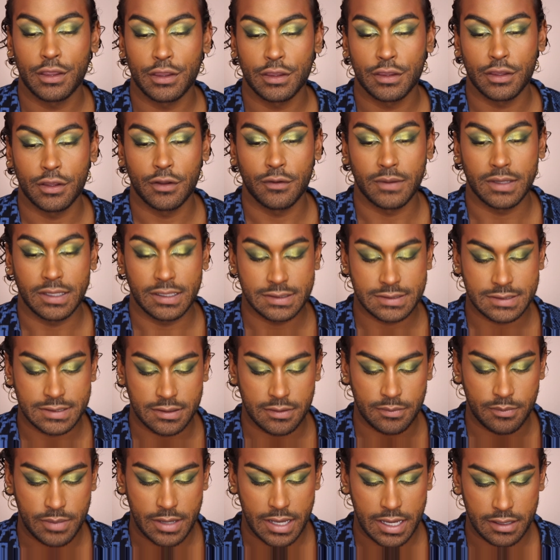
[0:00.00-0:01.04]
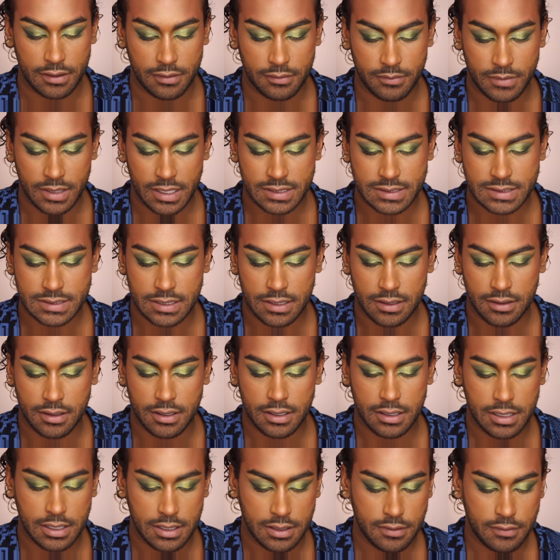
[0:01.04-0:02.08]
Going into the bottom
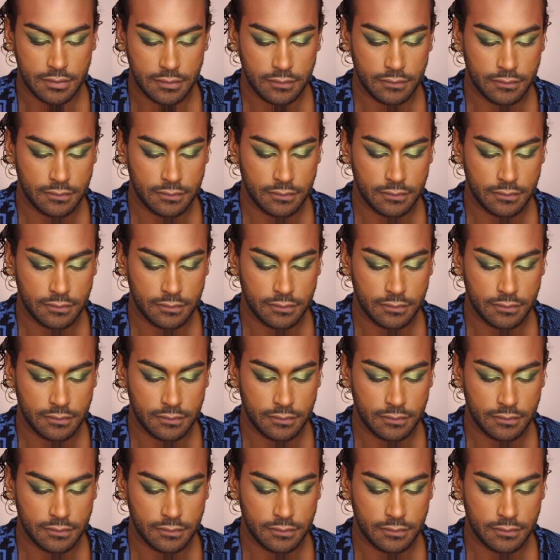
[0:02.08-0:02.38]
mascara now.